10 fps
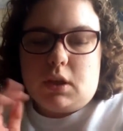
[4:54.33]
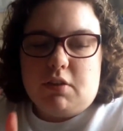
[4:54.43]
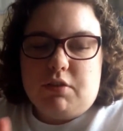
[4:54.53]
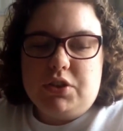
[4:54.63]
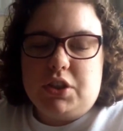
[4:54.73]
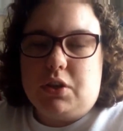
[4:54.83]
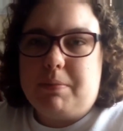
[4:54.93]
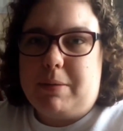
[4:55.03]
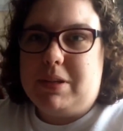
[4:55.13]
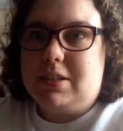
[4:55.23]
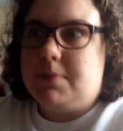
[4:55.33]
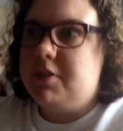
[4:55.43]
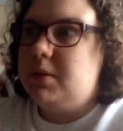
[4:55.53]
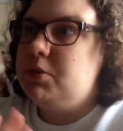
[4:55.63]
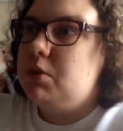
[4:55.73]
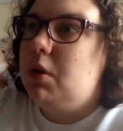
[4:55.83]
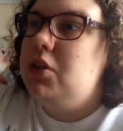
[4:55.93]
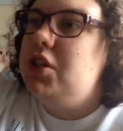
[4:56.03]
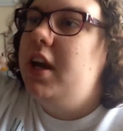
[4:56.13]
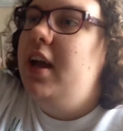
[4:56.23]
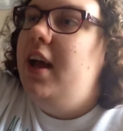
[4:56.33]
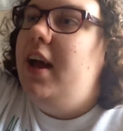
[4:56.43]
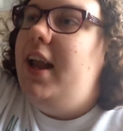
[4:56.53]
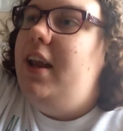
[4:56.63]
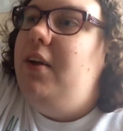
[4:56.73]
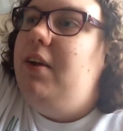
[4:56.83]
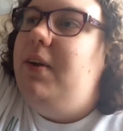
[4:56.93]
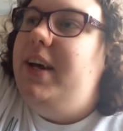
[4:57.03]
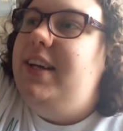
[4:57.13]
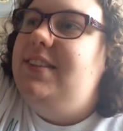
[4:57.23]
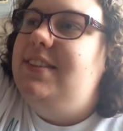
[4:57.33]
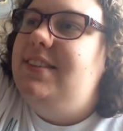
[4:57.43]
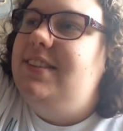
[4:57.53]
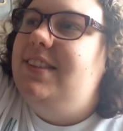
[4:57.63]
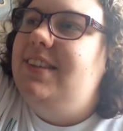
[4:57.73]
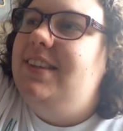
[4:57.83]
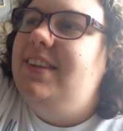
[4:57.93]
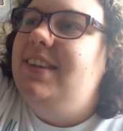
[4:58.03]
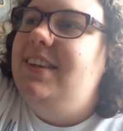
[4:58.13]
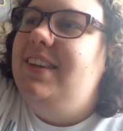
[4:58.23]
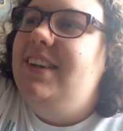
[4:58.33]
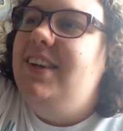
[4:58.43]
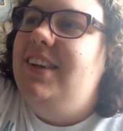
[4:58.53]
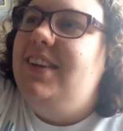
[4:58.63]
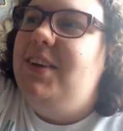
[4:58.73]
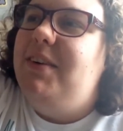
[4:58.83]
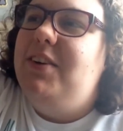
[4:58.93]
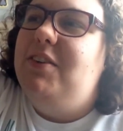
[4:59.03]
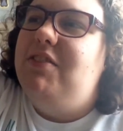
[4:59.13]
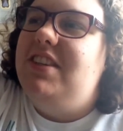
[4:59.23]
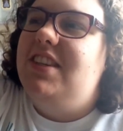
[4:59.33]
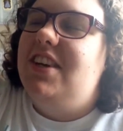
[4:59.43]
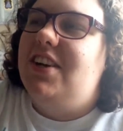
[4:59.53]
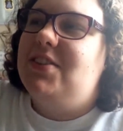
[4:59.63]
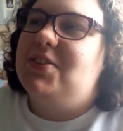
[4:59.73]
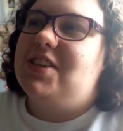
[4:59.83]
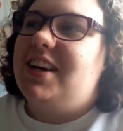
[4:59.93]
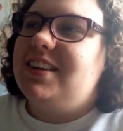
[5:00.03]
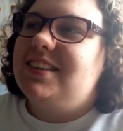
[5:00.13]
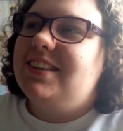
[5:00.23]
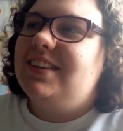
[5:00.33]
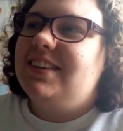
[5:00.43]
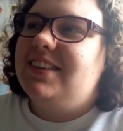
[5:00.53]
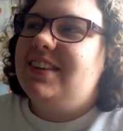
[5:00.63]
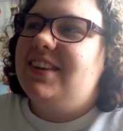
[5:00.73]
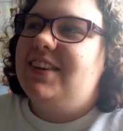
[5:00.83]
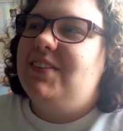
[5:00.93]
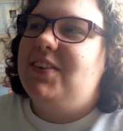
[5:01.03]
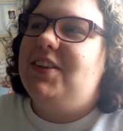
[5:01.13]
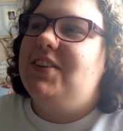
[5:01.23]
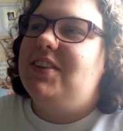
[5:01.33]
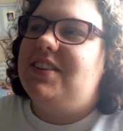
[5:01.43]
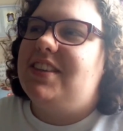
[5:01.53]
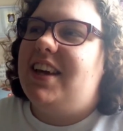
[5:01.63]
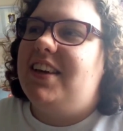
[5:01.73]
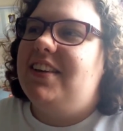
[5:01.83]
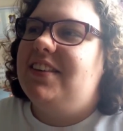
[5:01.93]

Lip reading: also got maybe some films to watch. Hello, Lewis. Hello. You're wearing your vintage Arsenal shirt. Mm-hmm. What are you doing today?